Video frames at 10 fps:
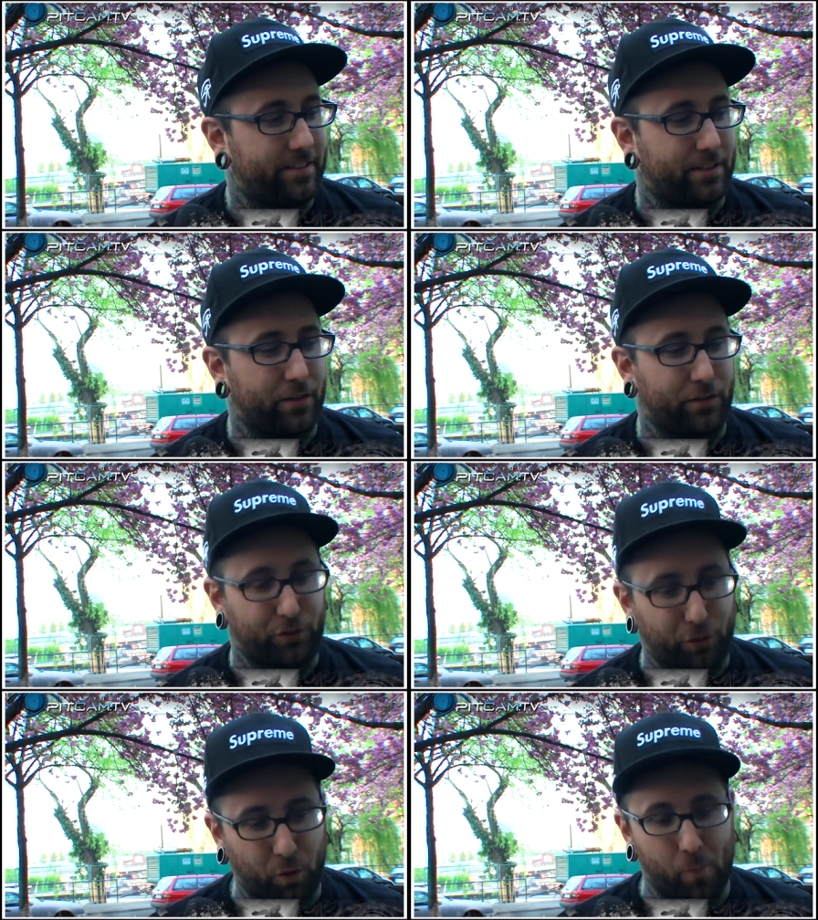There's
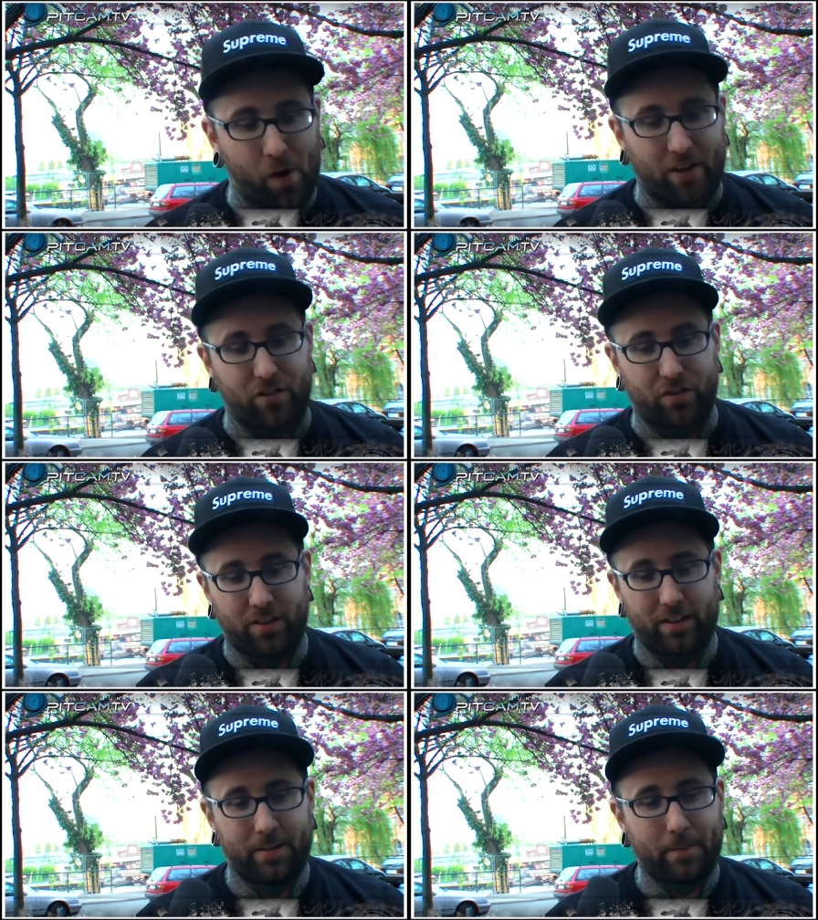too much
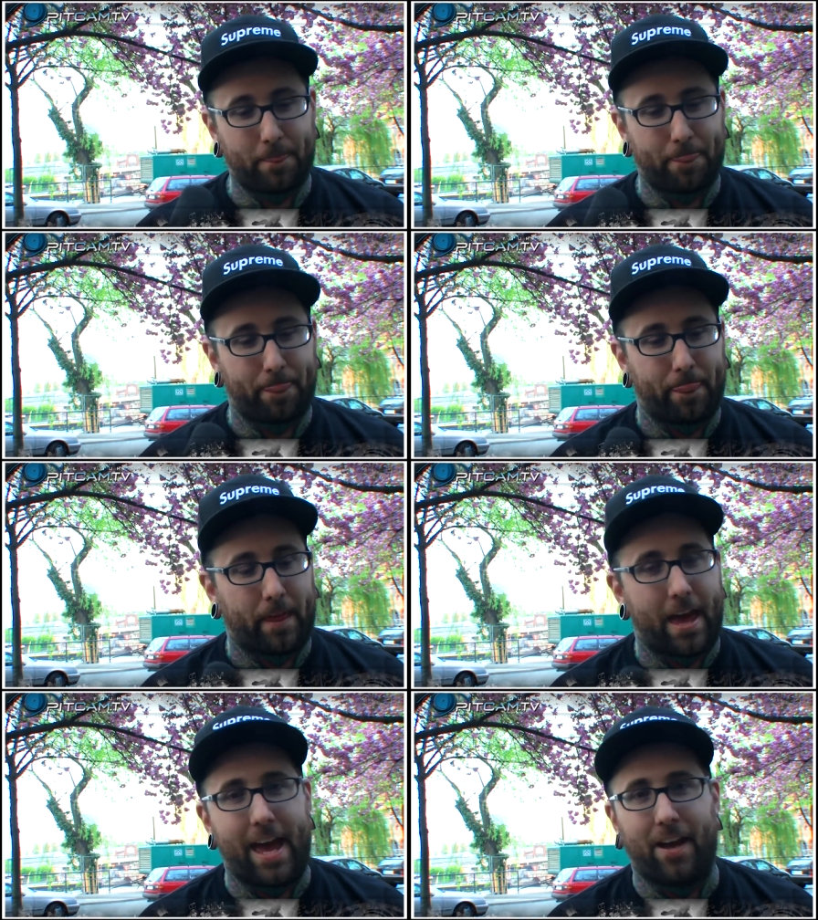
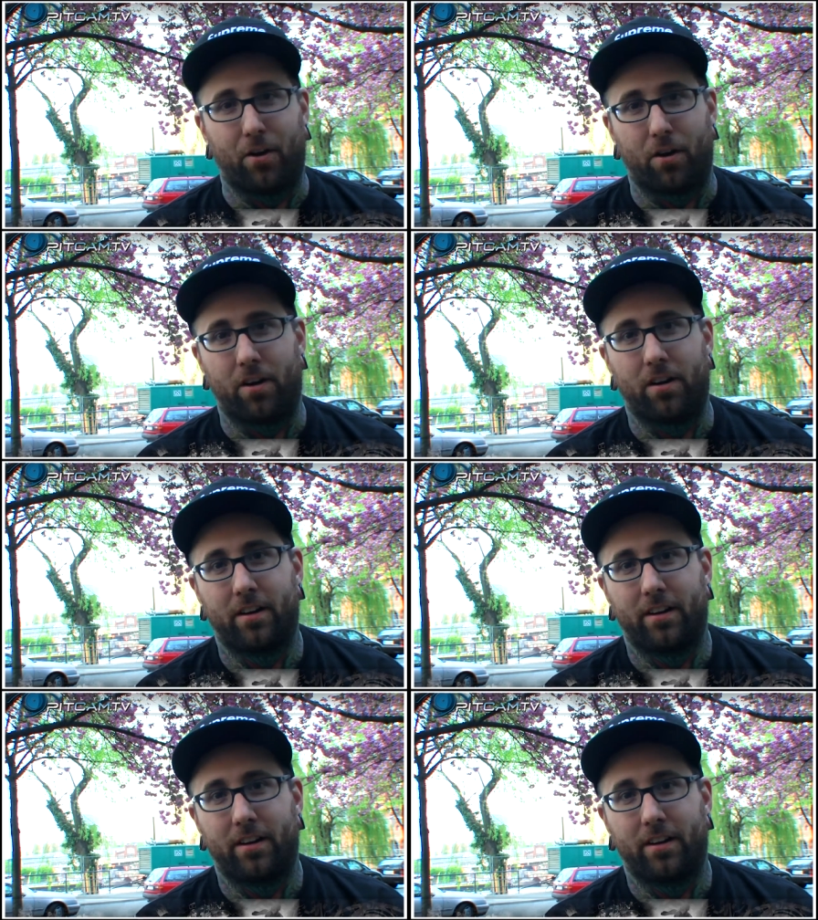anger